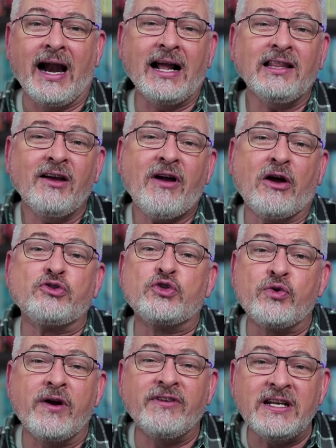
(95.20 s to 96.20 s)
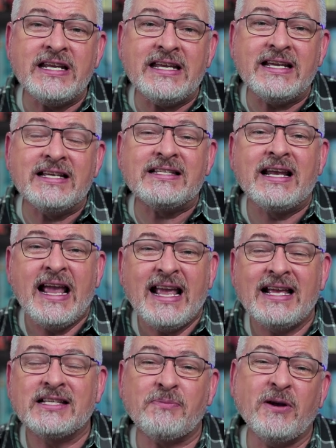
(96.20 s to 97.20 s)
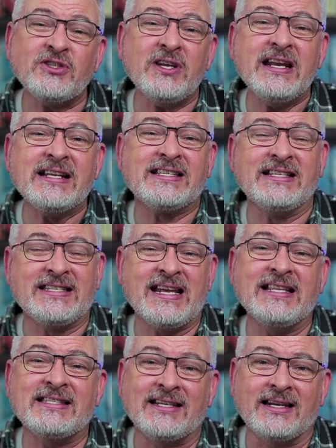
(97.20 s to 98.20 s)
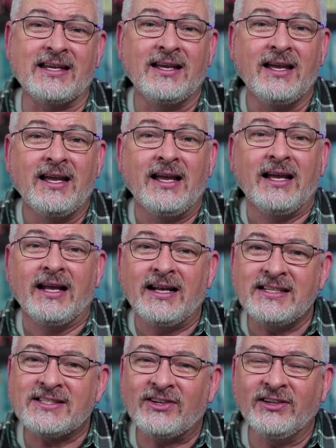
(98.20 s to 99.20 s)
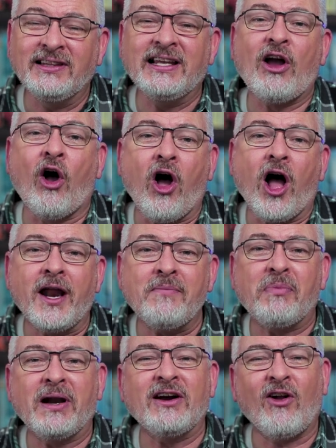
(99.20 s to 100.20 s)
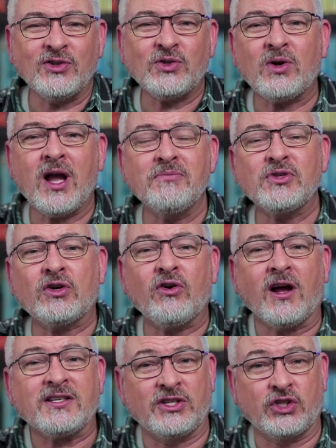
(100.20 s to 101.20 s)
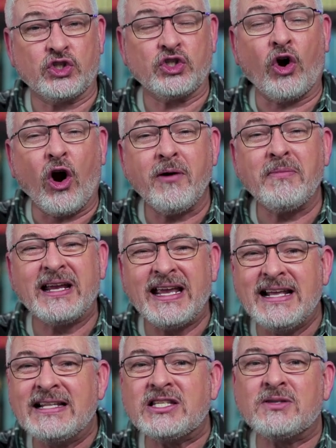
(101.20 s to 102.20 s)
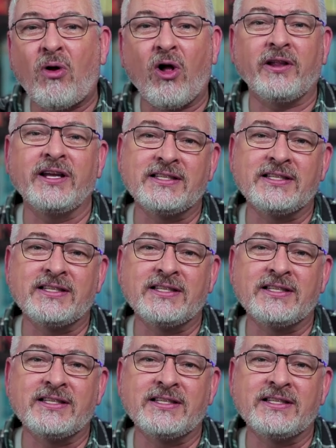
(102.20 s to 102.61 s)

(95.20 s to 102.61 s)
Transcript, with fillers: And I love how driven he is, especially in his intensity. And he's certainly odd, but it also comes across as charming in small